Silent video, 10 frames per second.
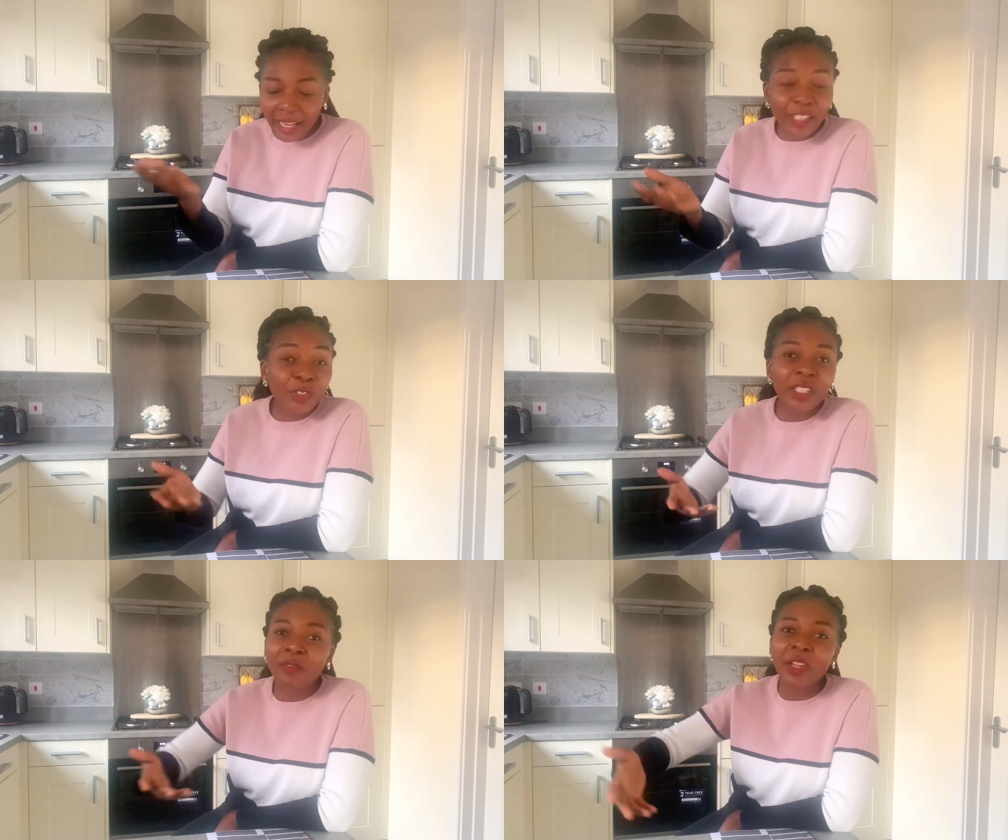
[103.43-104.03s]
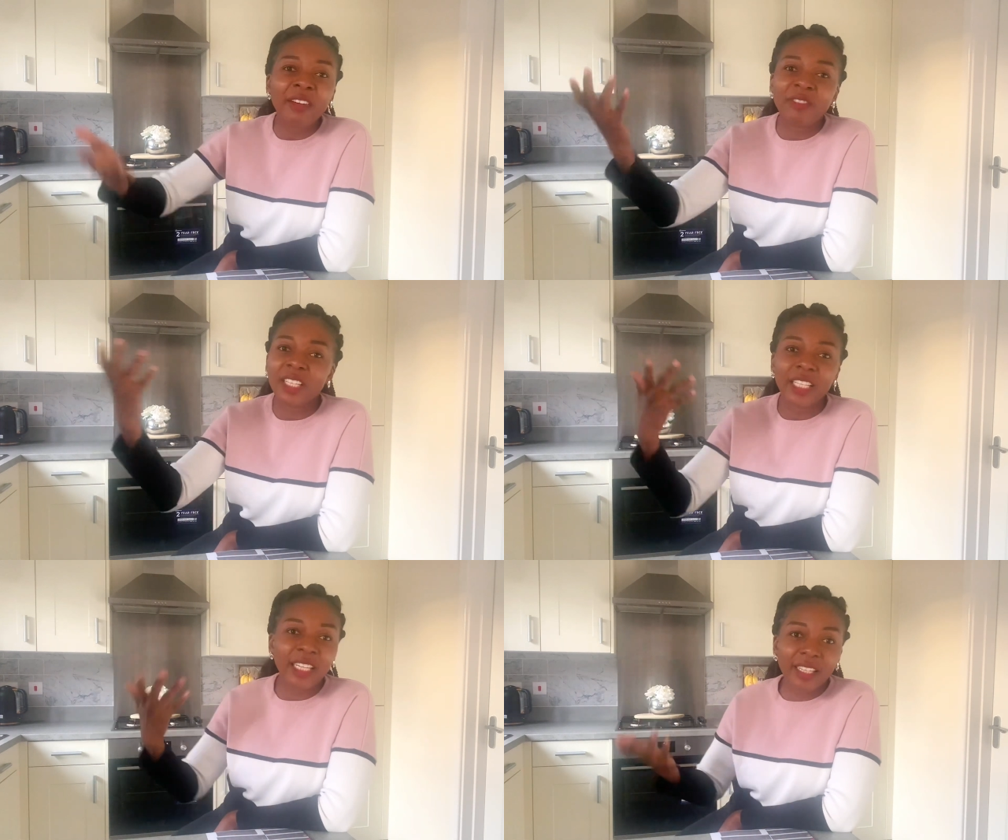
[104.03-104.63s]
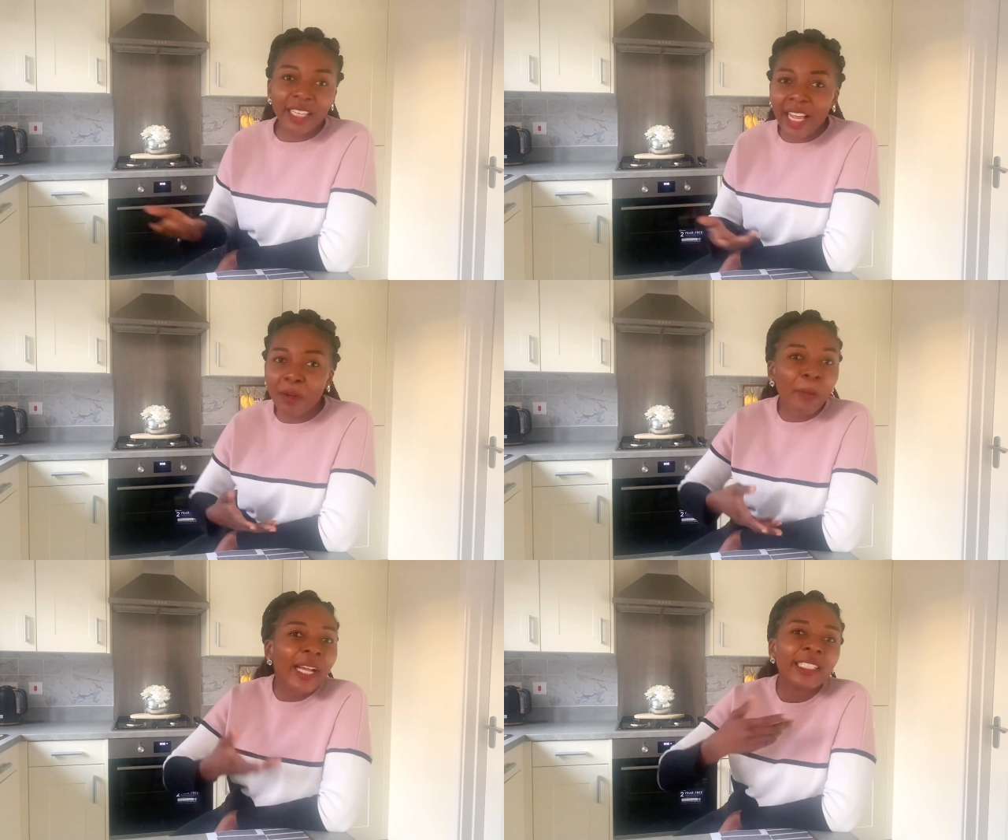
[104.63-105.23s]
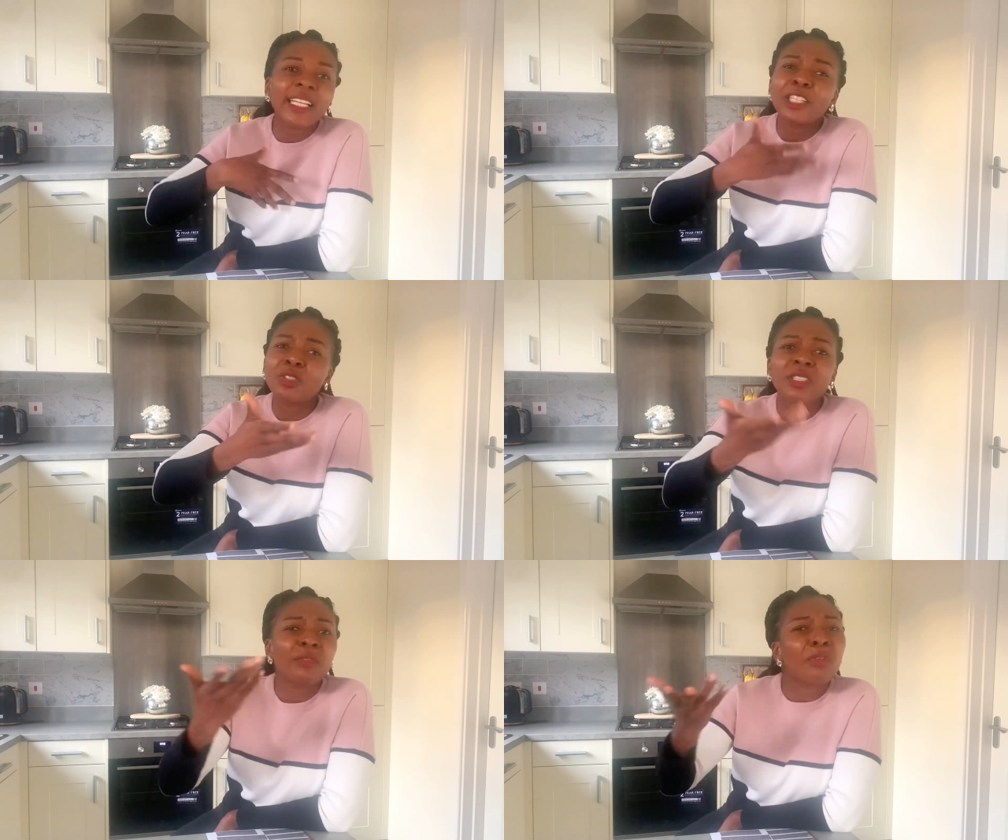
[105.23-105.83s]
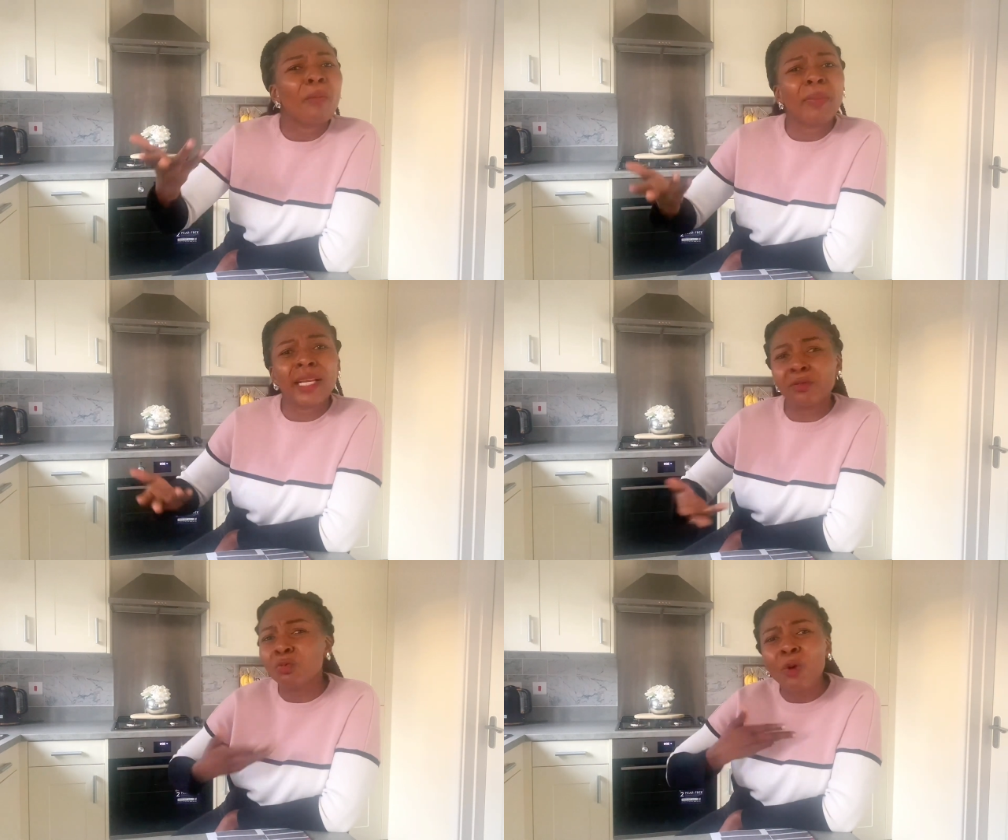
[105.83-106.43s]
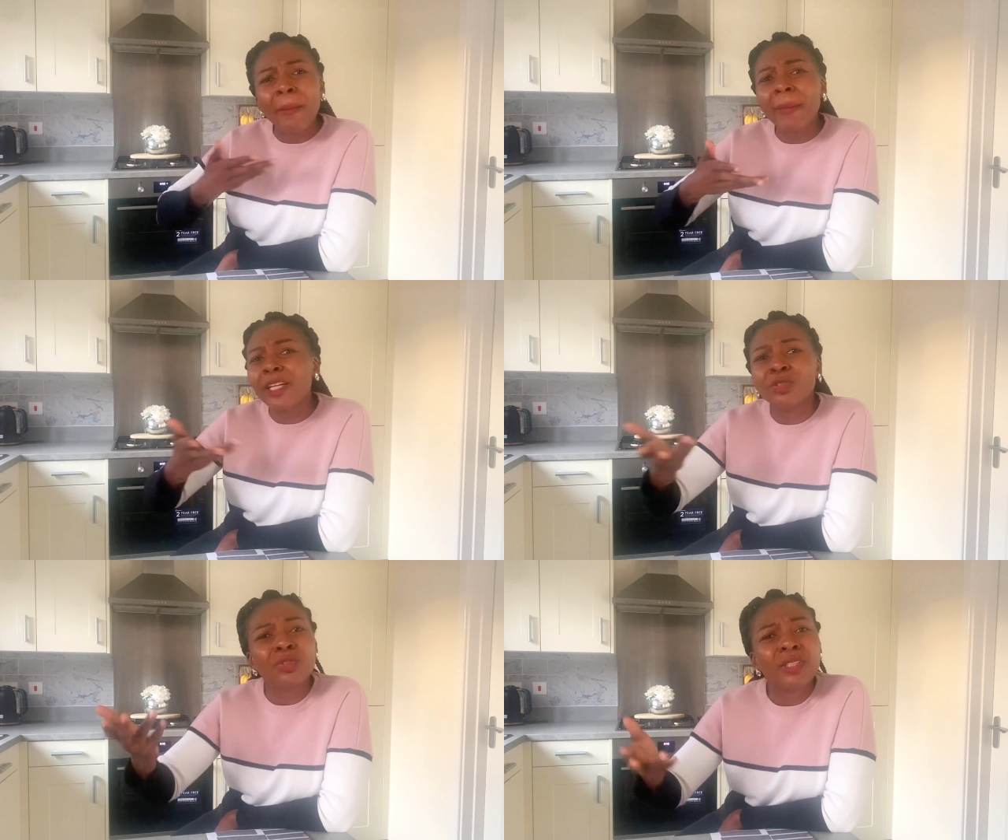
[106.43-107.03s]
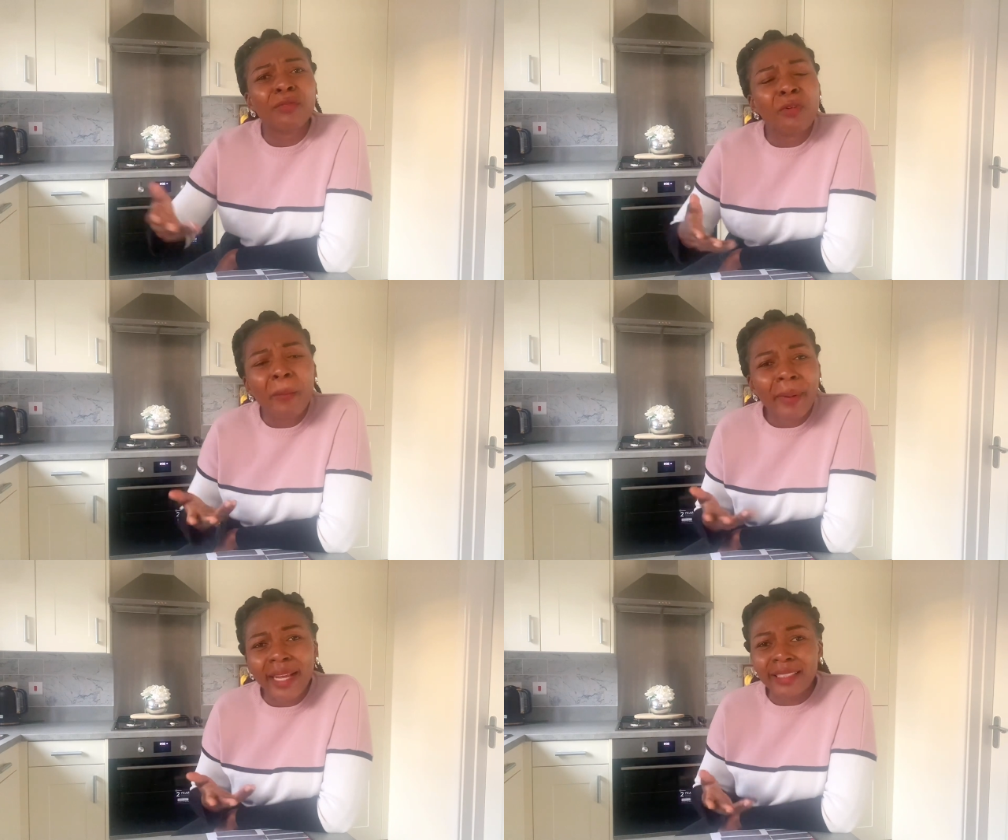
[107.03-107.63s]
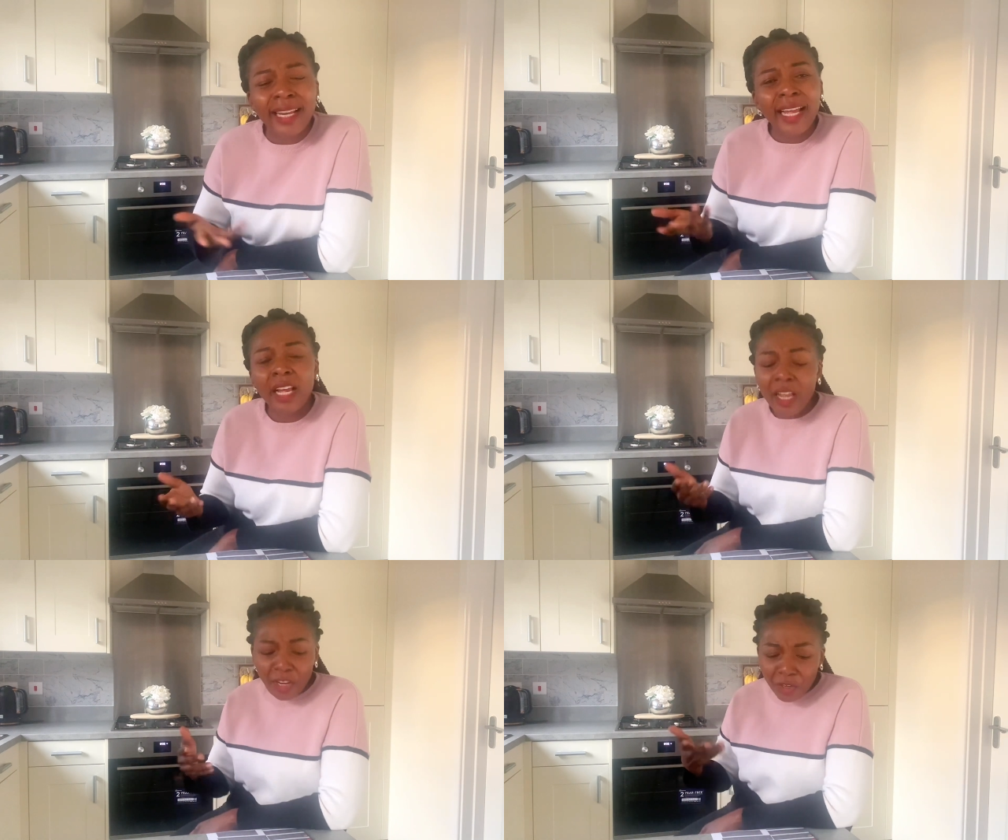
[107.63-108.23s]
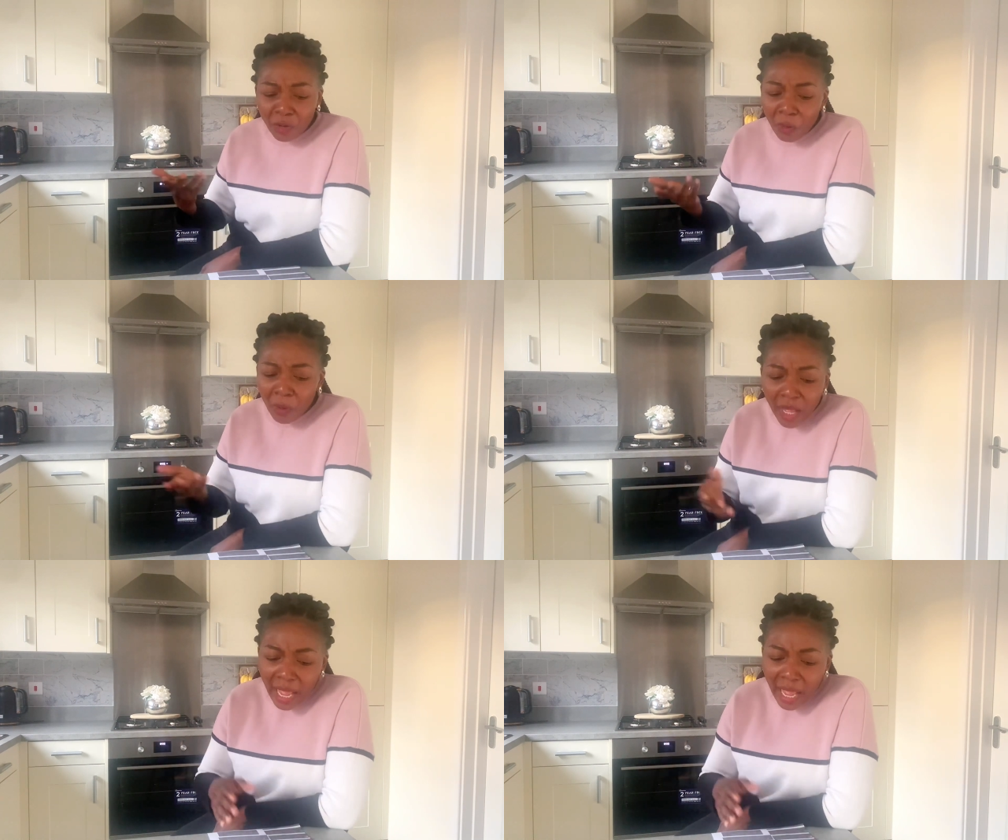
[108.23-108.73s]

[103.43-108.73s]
I should give you everything. Like, why did I choose a four-bed? Who am I to choose a four-bed? Like, you know,